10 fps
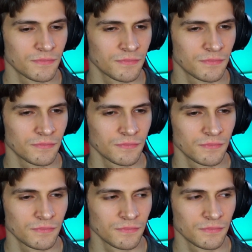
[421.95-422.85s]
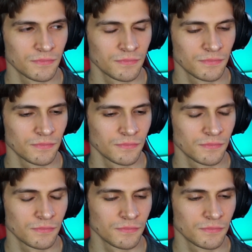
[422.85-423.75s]

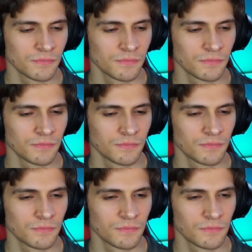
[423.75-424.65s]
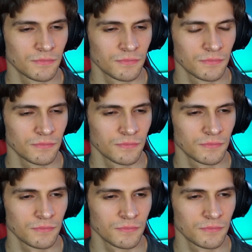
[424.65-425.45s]
The person shown says nothing.